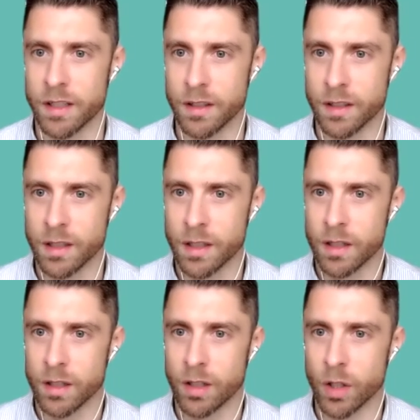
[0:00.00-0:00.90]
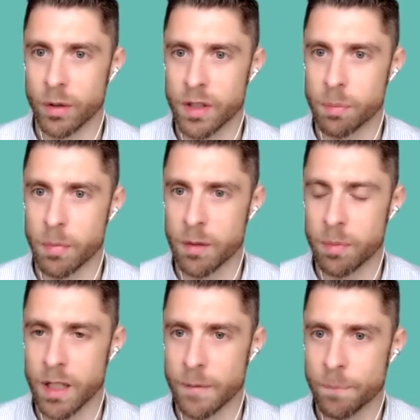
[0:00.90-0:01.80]
That it's
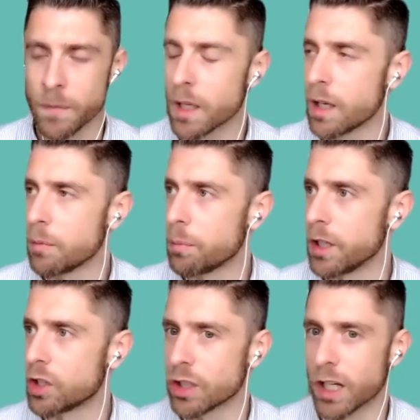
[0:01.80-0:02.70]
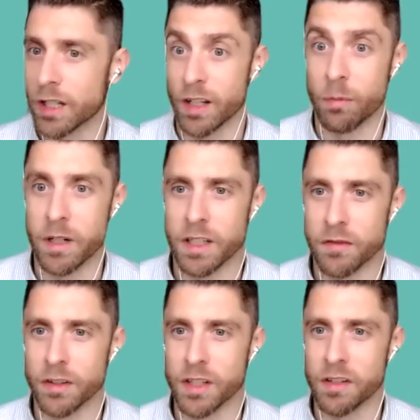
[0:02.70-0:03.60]
maybe pitched as, and we did
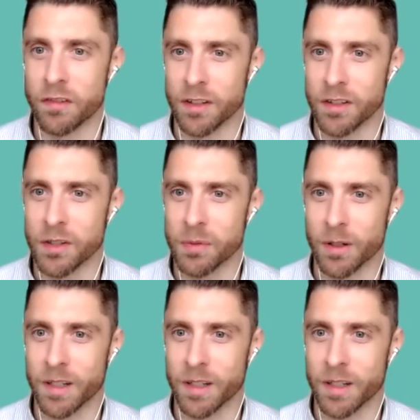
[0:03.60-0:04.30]
for this event as well.